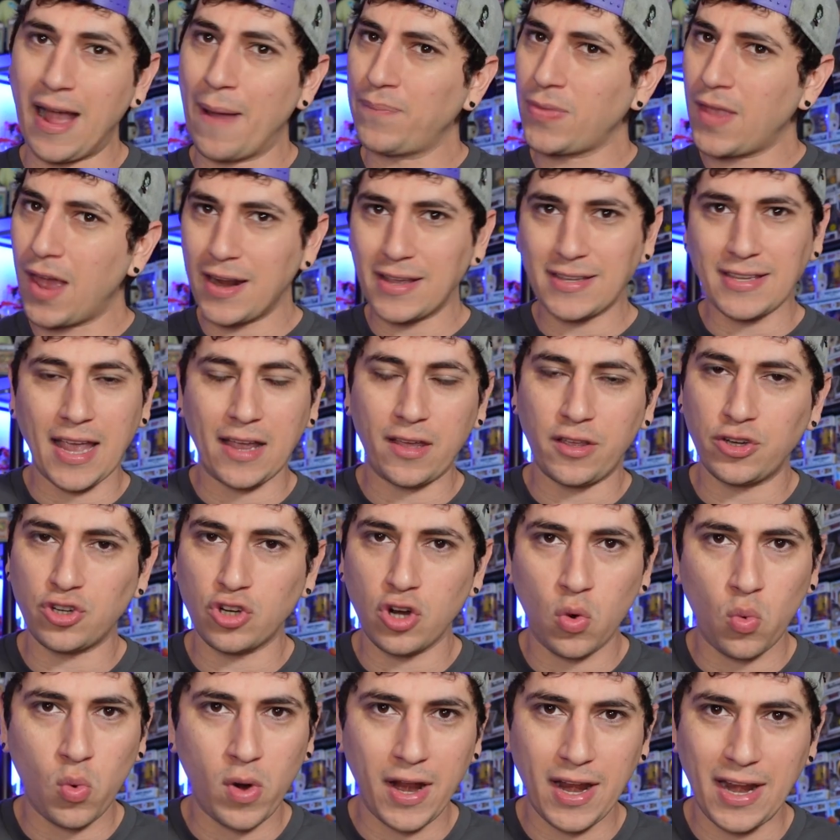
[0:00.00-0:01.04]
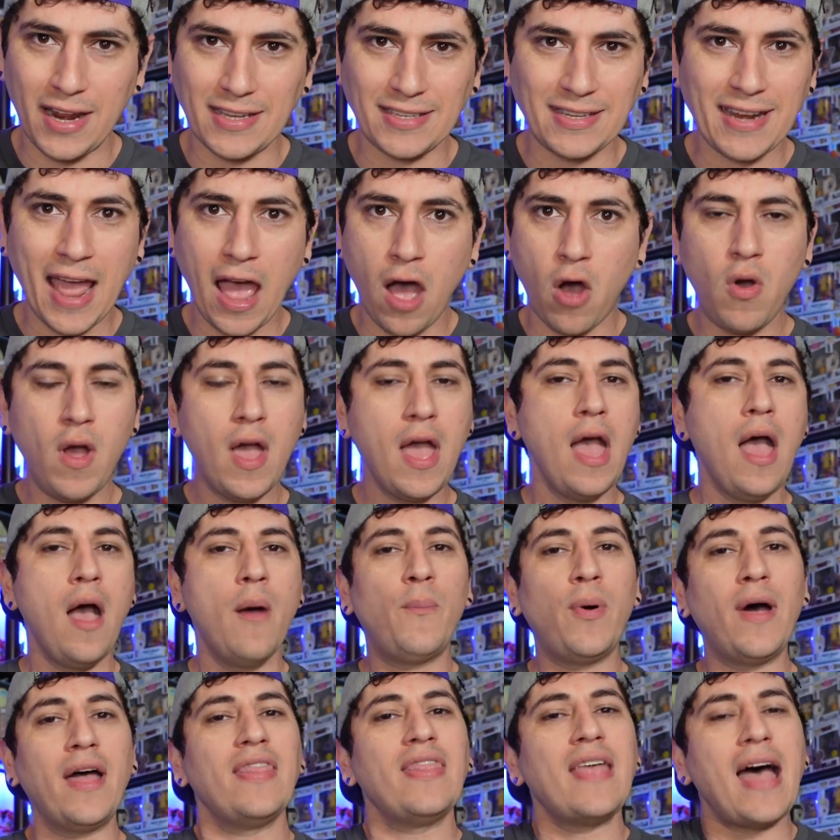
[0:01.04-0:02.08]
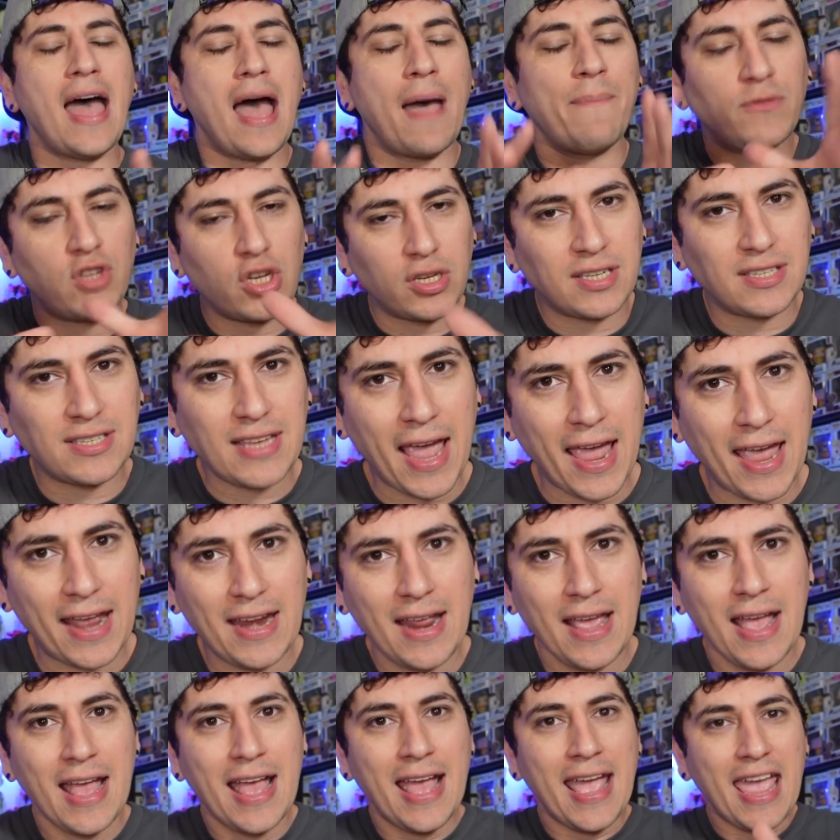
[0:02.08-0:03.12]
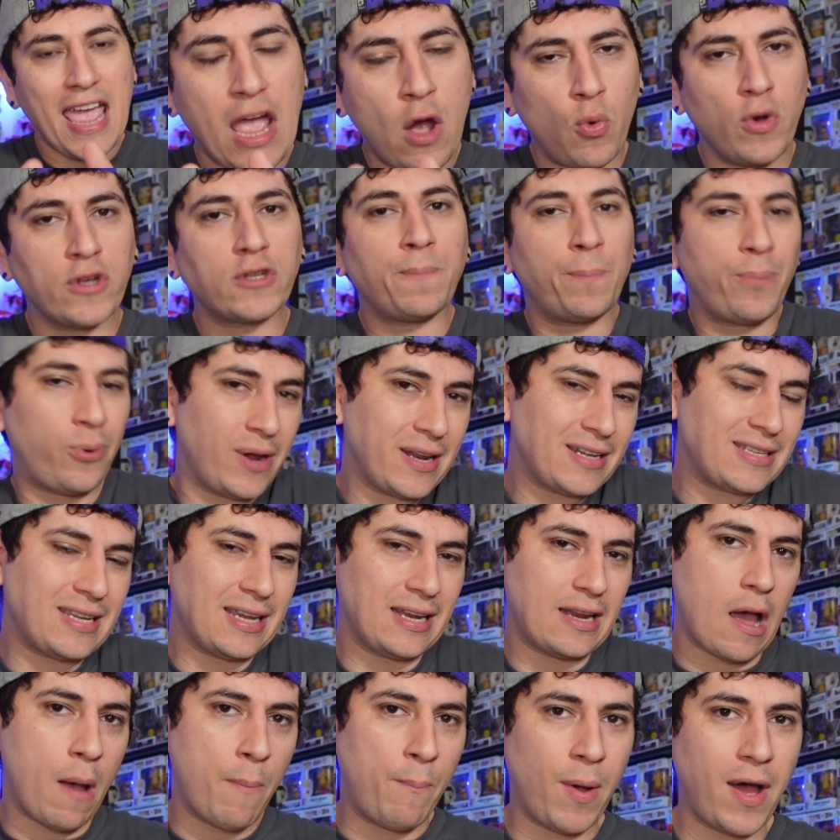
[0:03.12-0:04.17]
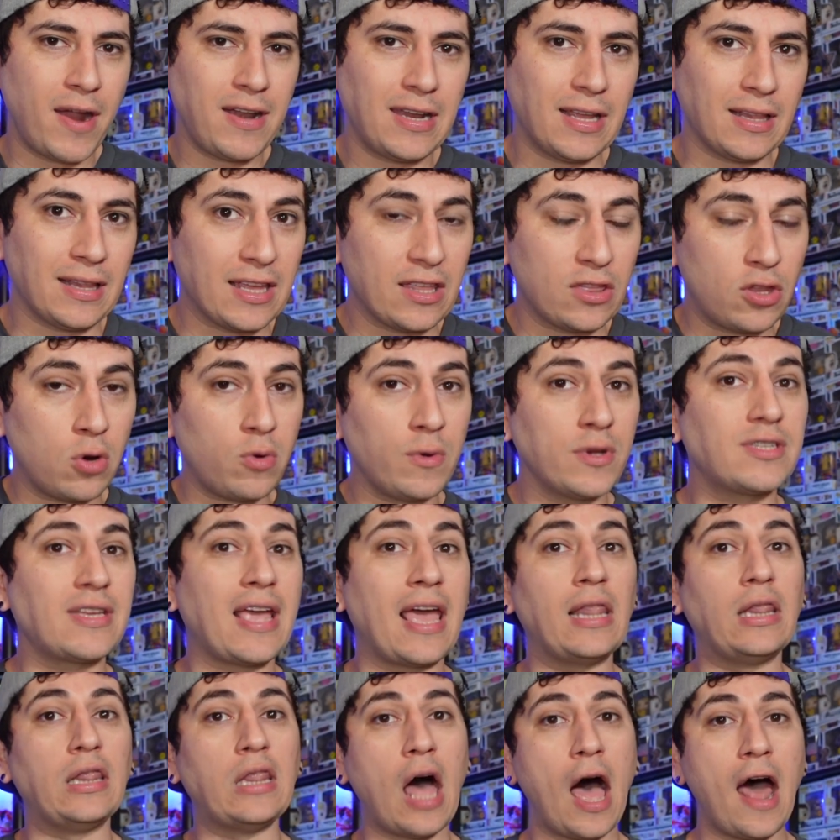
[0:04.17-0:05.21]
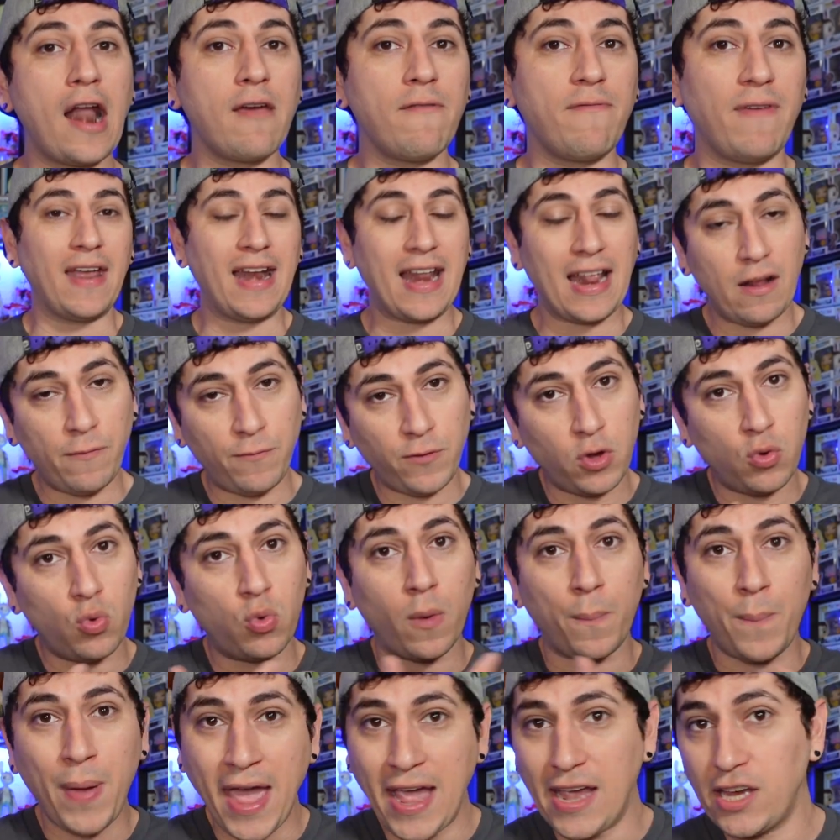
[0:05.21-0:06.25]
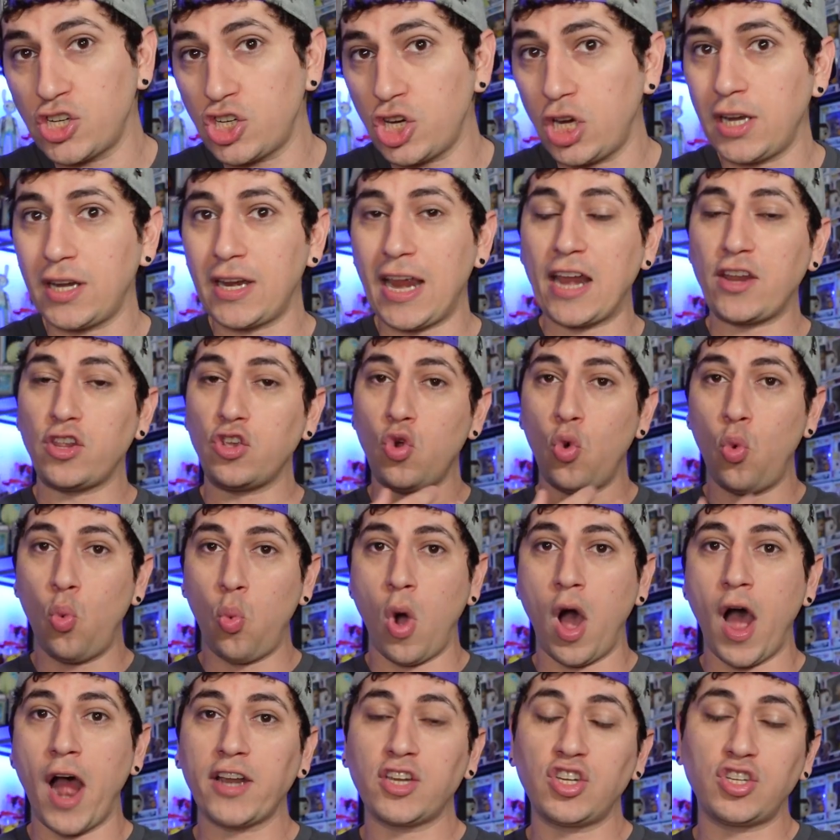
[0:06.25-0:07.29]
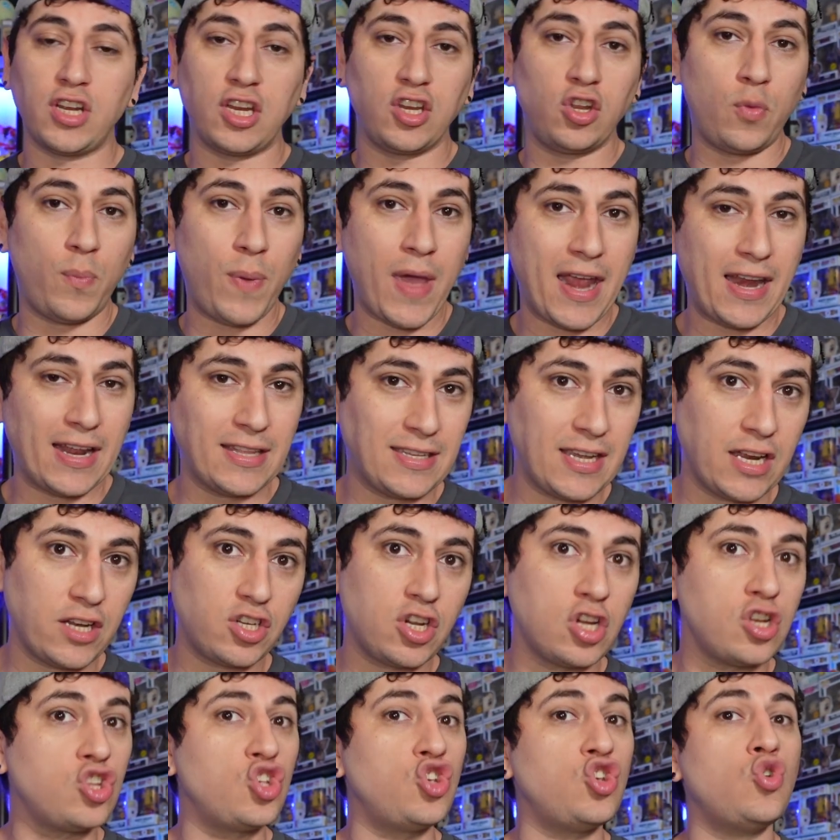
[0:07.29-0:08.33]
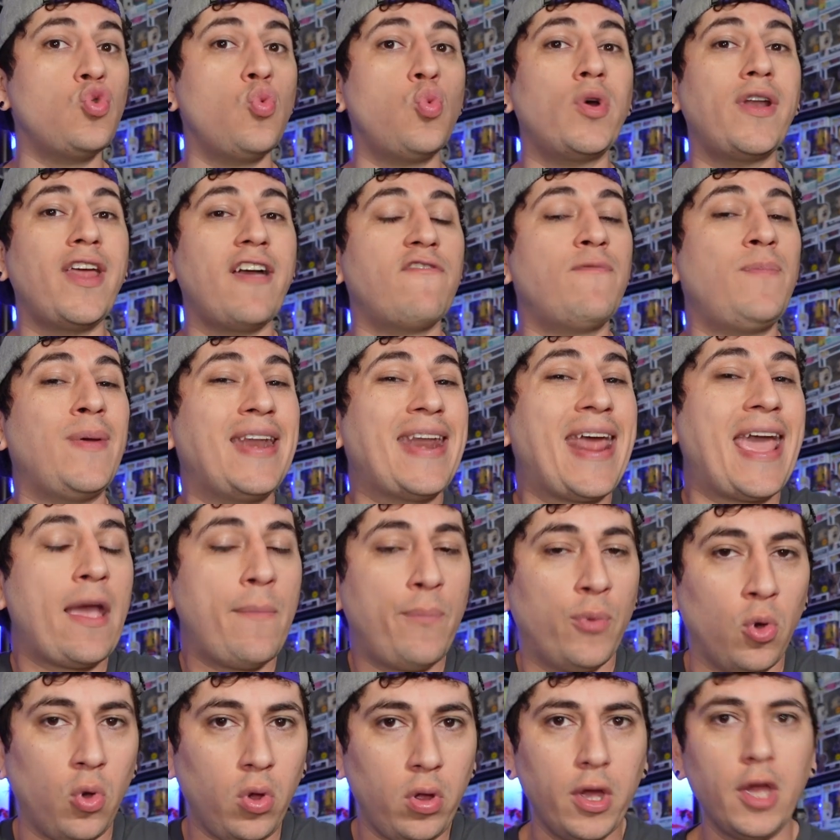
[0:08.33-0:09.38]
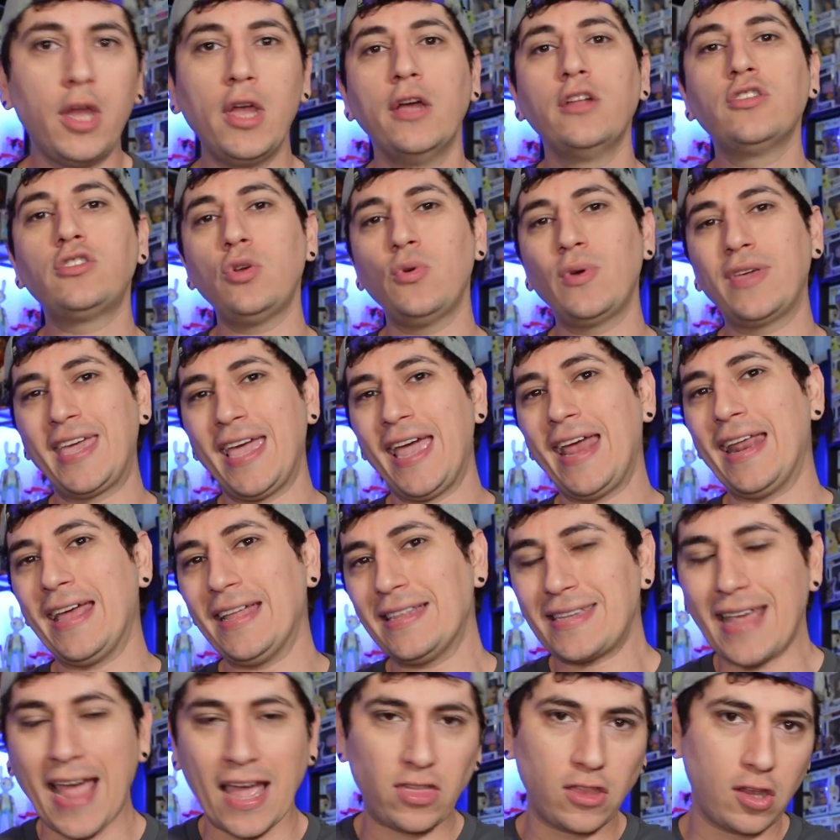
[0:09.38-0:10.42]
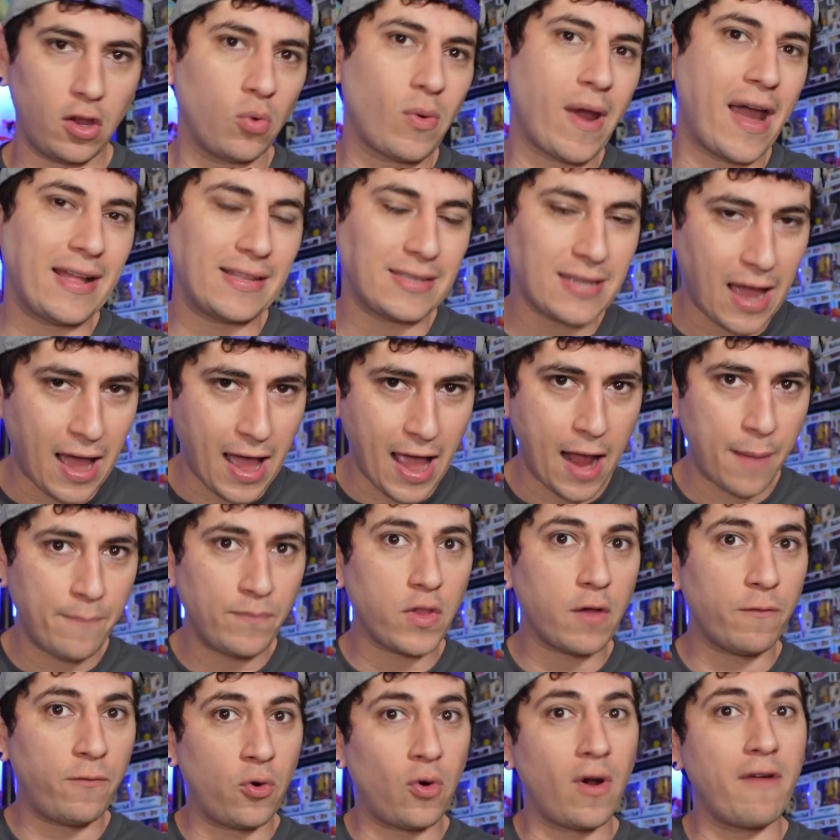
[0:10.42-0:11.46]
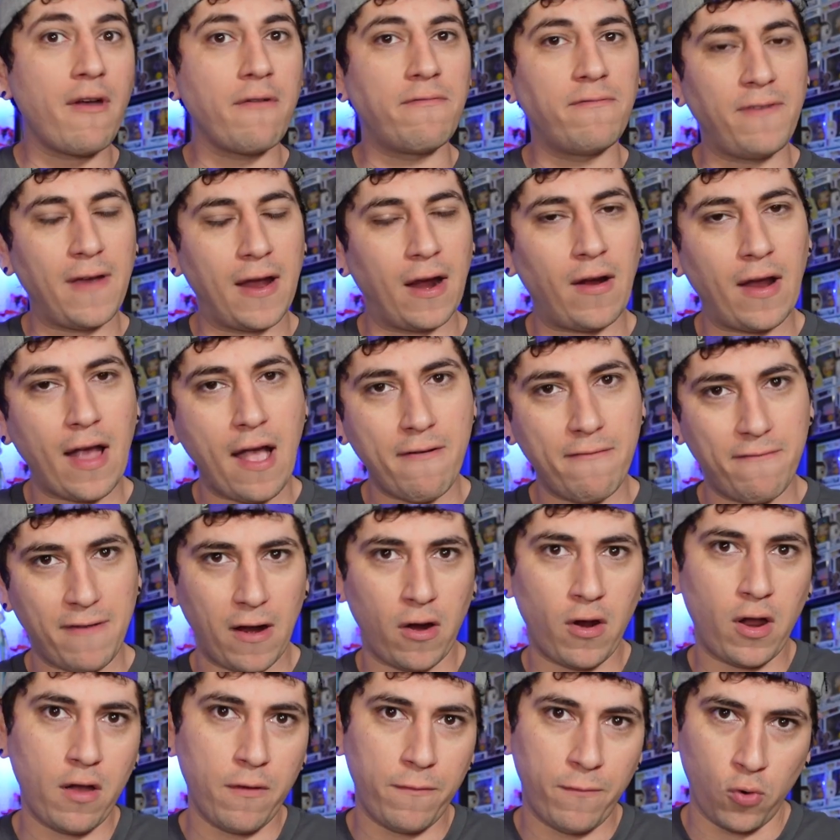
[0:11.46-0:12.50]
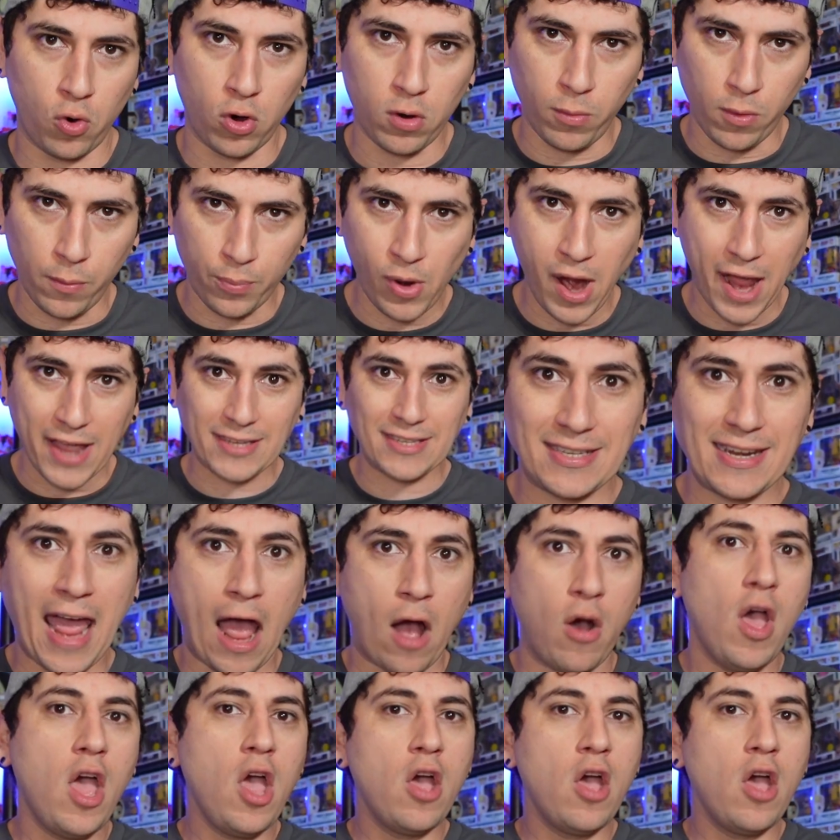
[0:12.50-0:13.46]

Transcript: I'm not exactly sure what it is now, but I'm just saying it was printed abundantly. There was a lot of it. If you were patient and you watched and you paid attention, you would have been able to get it at the right time for a very, very affordable price. Now,